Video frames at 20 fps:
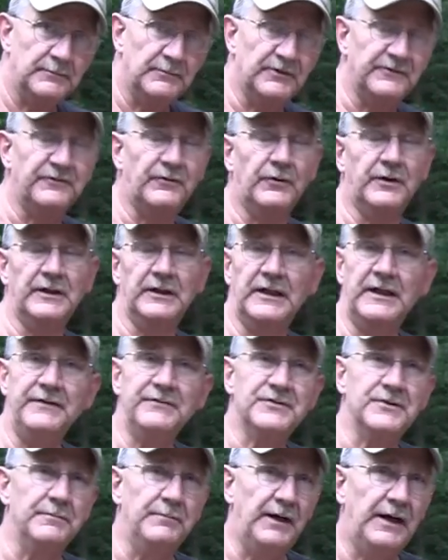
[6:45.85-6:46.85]
before it
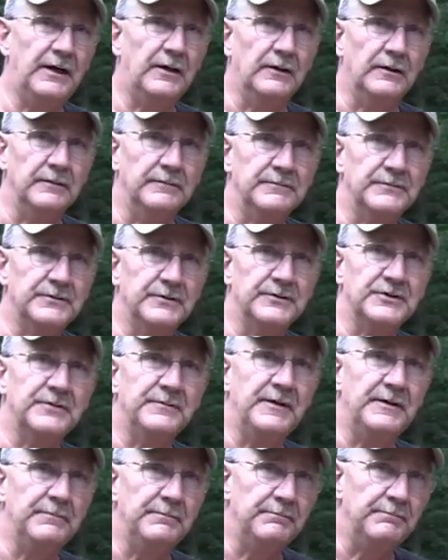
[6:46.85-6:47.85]
leaves the barrel, so it's
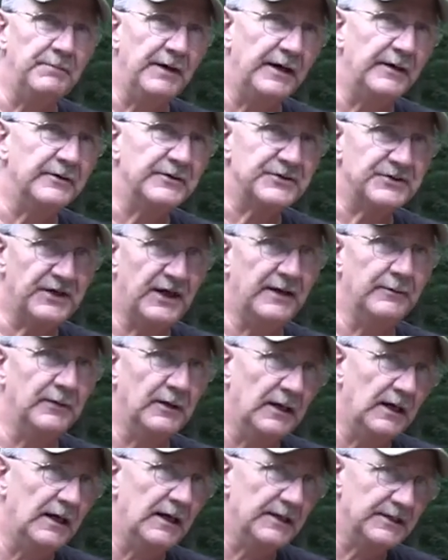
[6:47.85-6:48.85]
going to be better
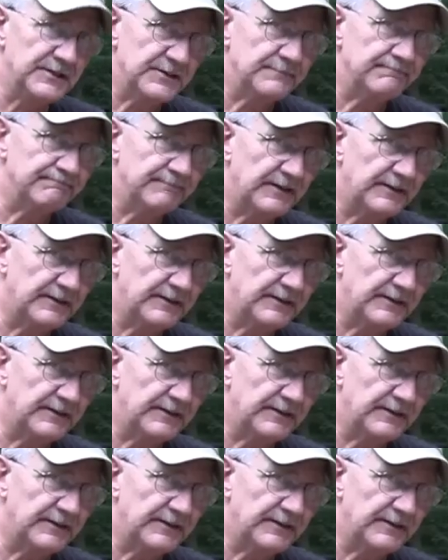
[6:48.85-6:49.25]
stabilized.